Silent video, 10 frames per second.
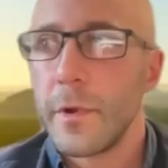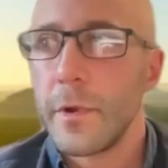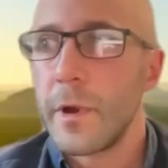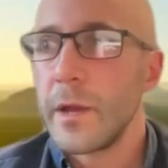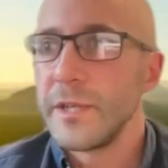great
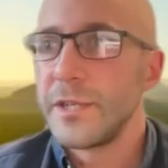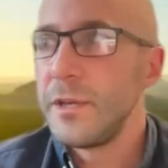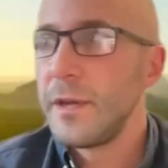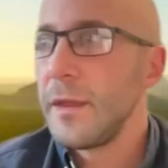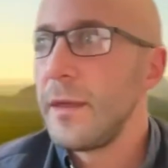question. I
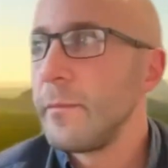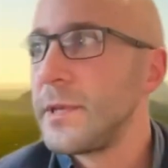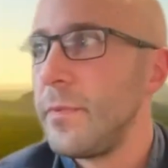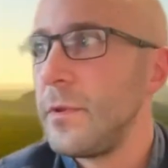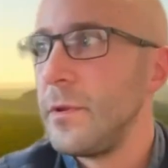think some
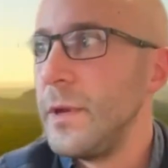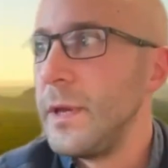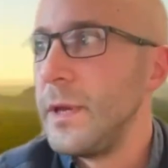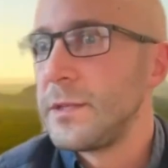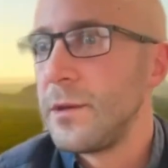people are doing
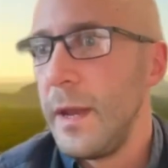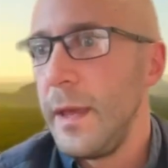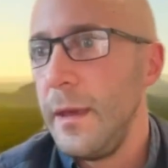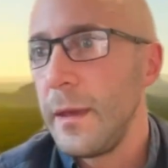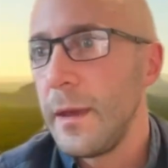this
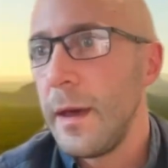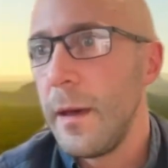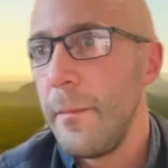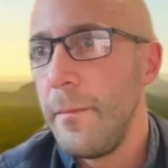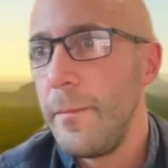already.
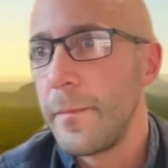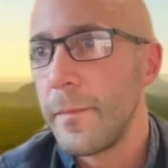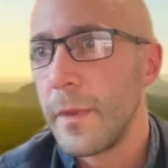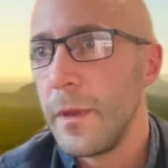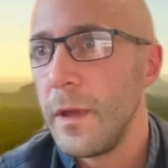Um,
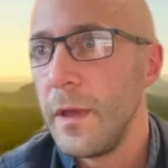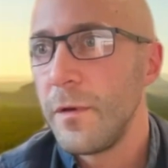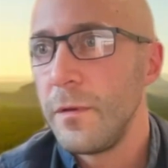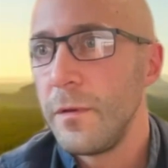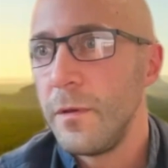you know,
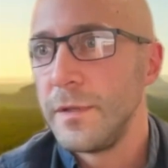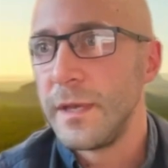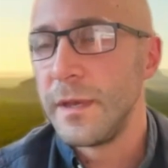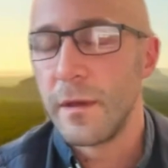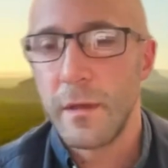if you're
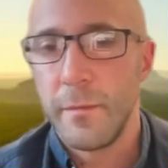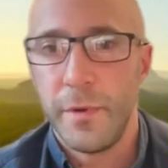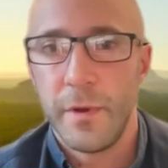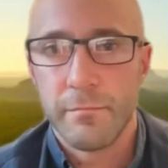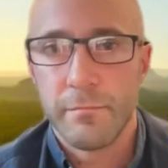using a
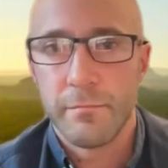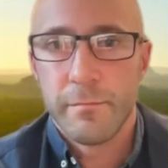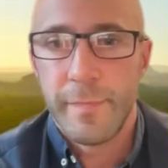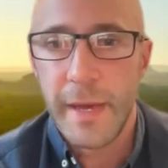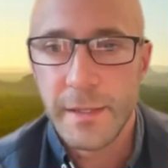
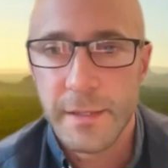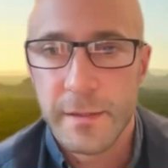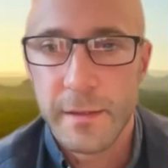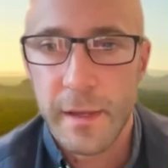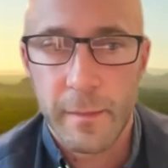
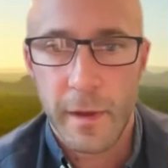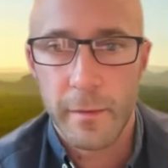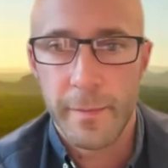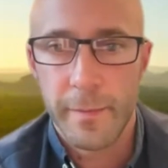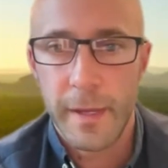computer-based um,
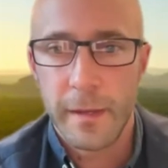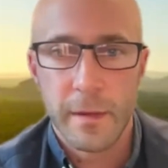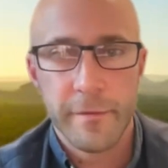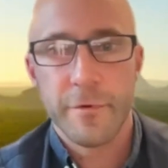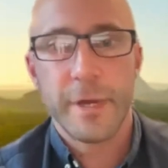therapy
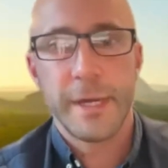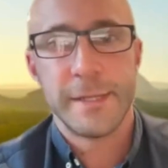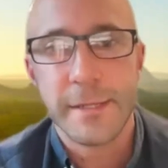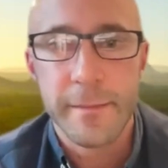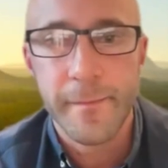delivery
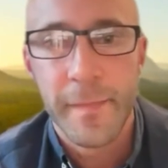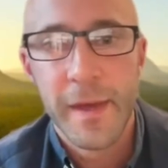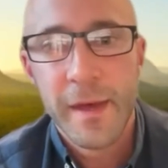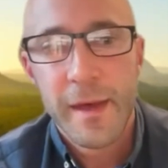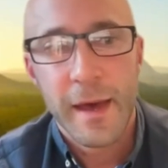system,
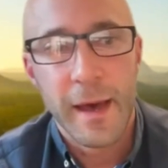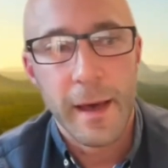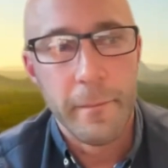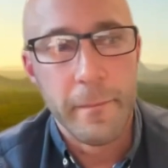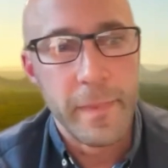
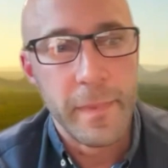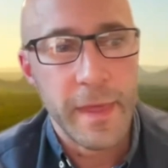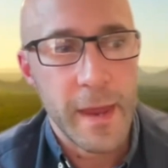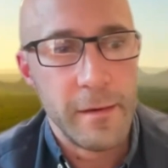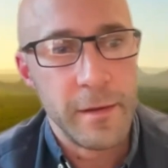um,
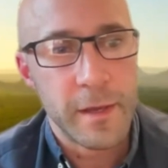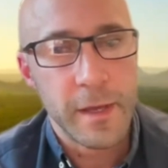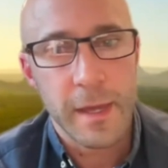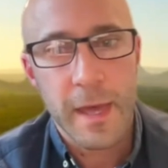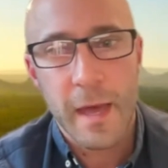then you
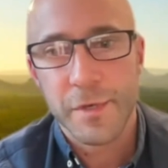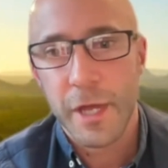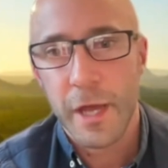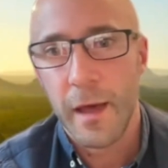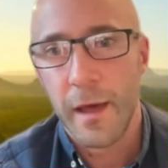can
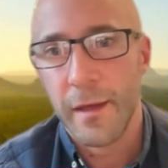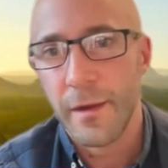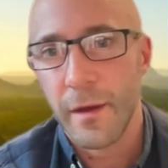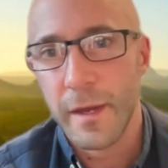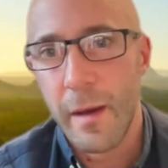capture, you
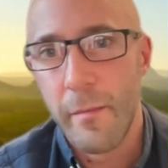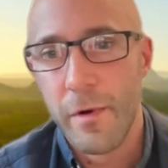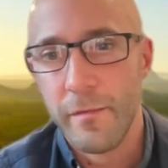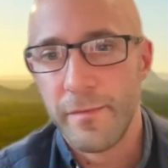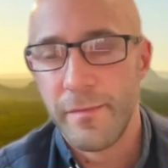know, the
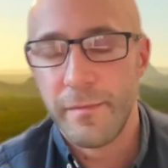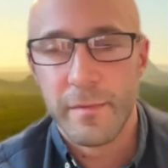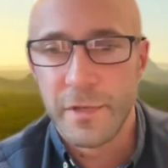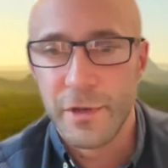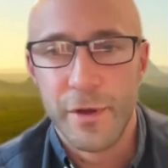number of
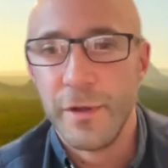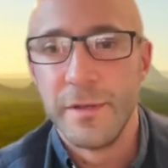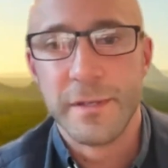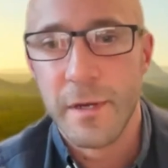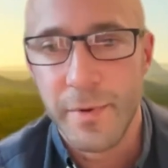
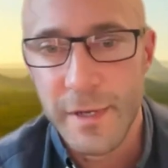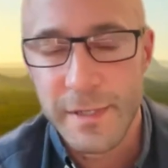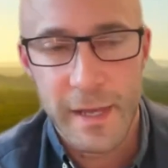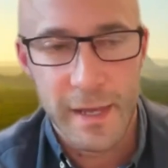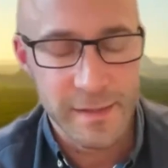turns that a
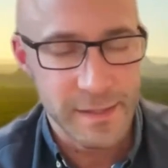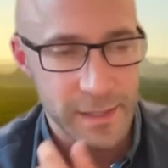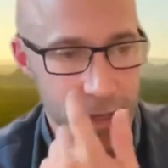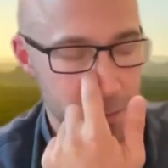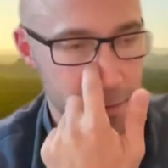person has,
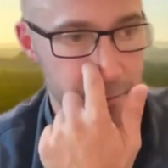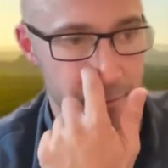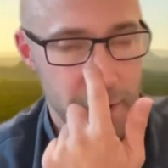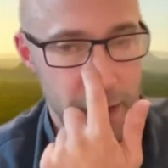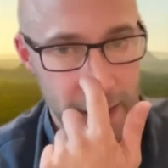the number
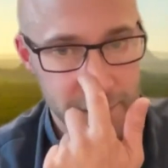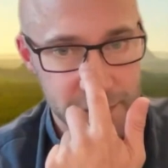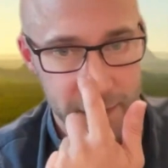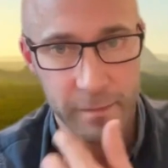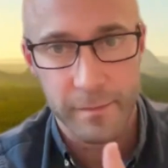of
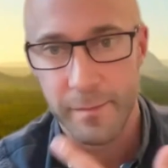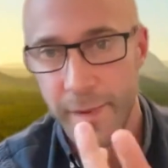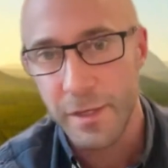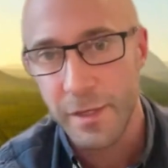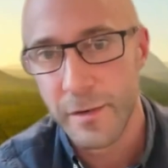times a
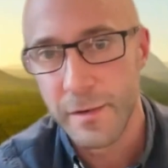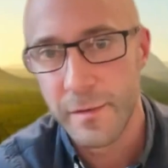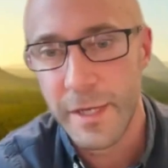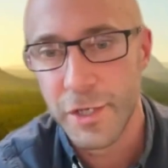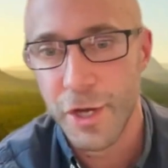picture is
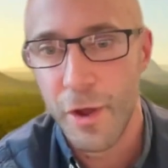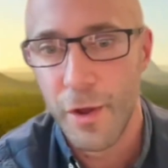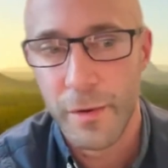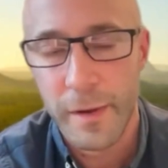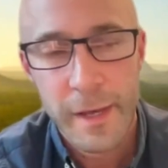being
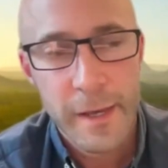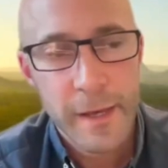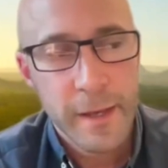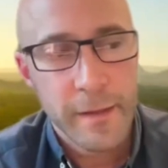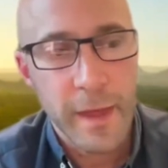shown,
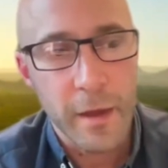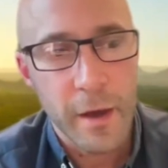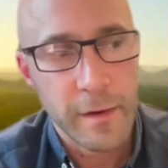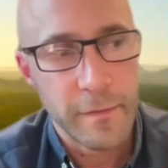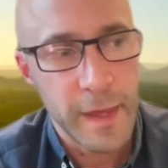that
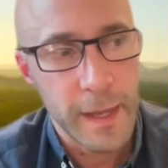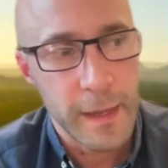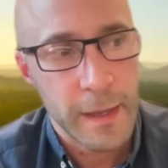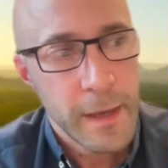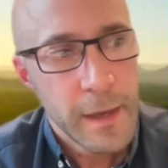kind of
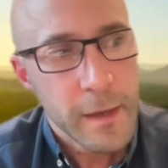thing.